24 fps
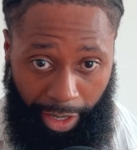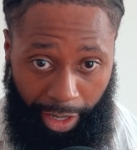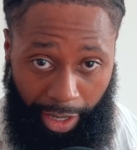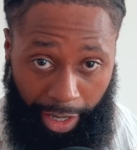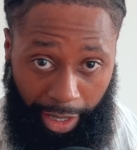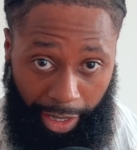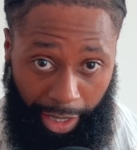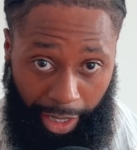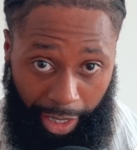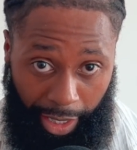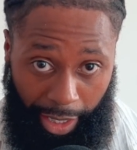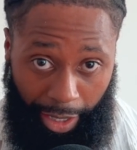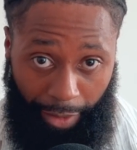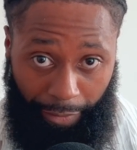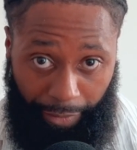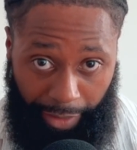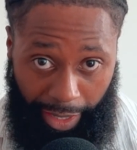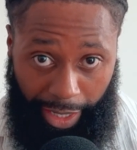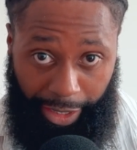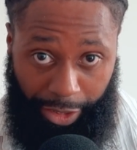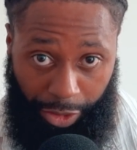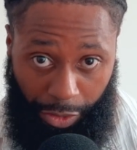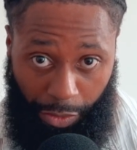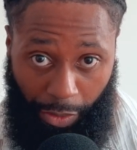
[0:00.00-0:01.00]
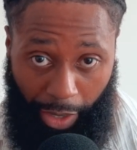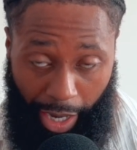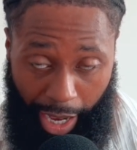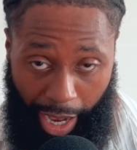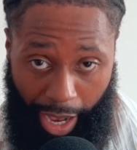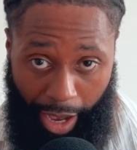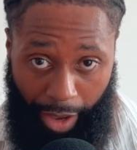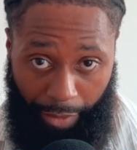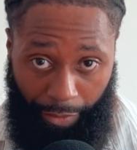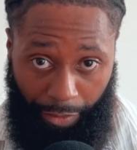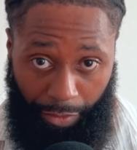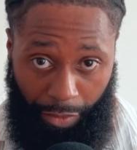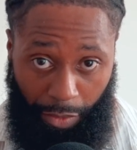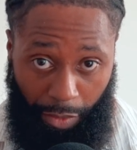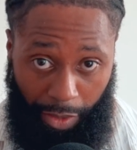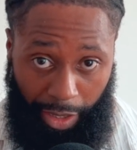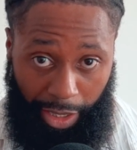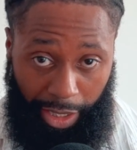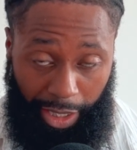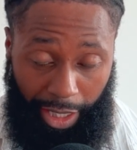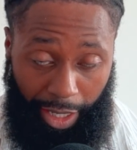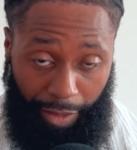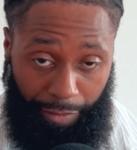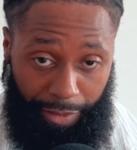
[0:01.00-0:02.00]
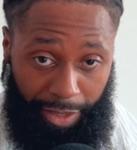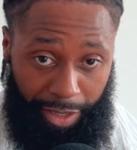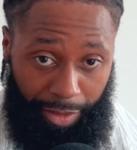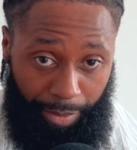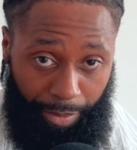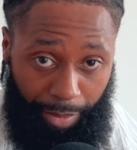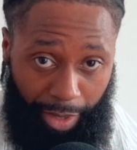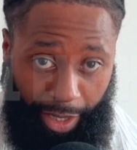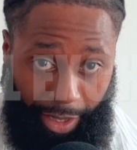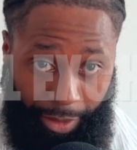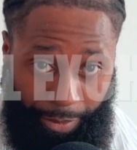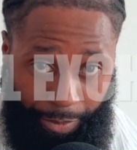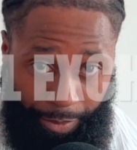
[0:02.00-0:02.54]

the gift that you have, you can give to me.